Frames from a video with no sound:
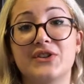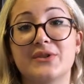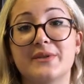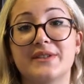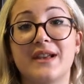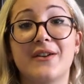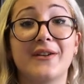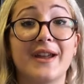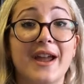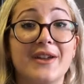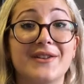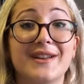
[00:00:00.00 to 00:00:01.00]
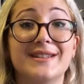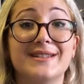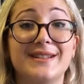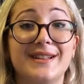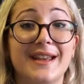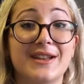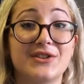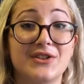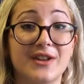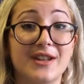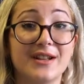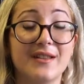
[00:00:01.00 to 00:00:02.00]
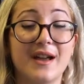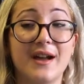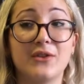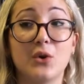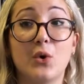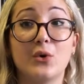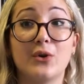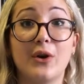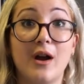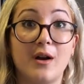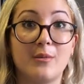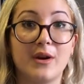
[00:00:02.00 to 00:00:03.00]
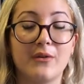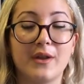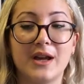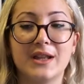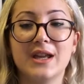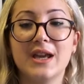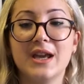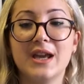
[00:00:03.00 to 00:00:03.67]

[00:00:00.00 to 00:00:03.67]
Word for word: She was like, okay, you can still get your nail done or your eyebrow done.